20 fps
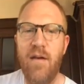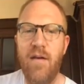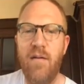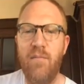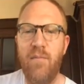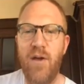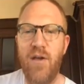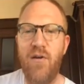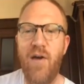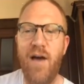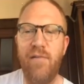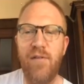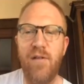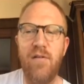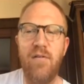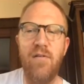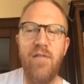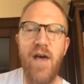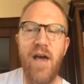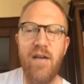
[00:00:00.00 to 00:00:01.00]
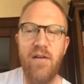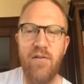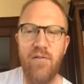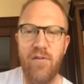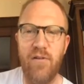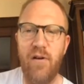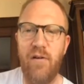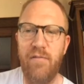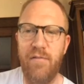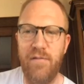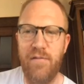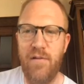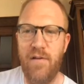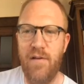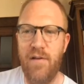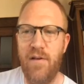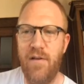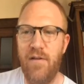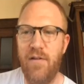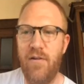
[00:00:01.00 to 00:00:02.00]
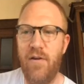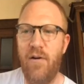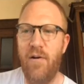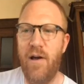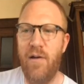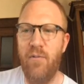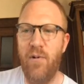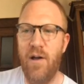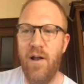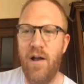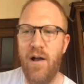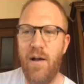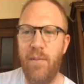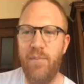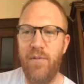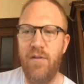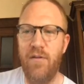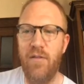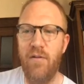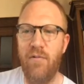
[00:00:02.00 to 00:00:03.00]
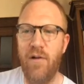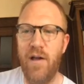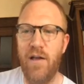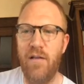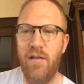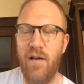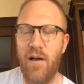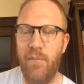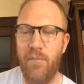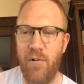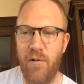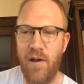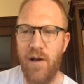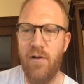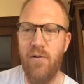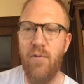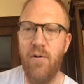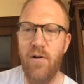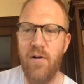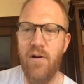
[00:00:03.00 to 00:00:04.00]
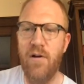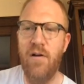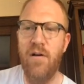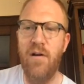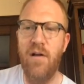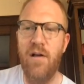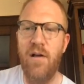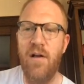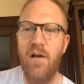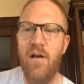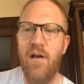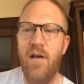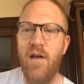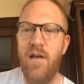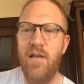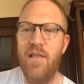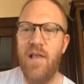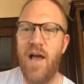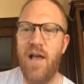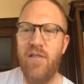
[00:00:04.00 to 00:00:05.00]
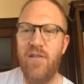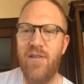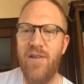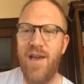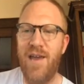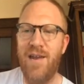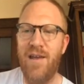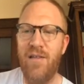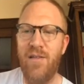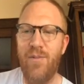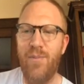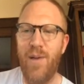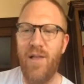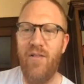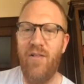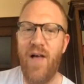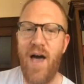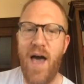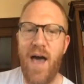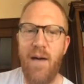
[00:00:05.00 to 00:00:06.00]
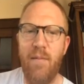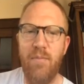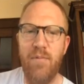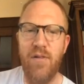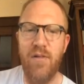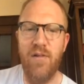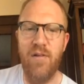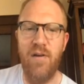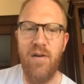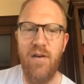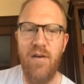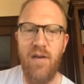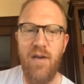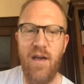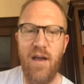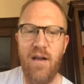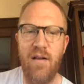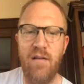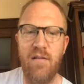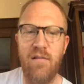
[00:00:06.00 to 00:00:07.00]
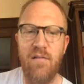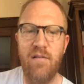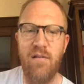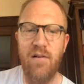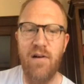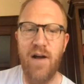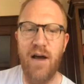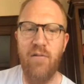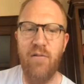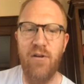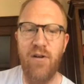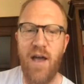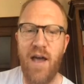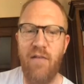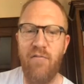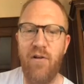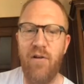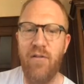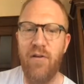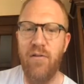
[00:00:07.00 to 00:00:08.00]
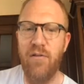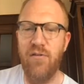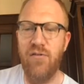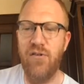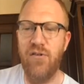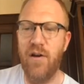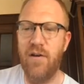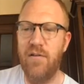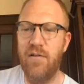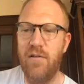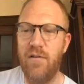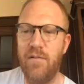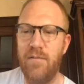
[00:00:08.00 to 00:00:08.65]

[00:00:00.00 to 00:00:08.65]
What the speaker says: but you have to do that yourself. So I went up to the upper right corner, not settings, but labs, and I would have all those checked.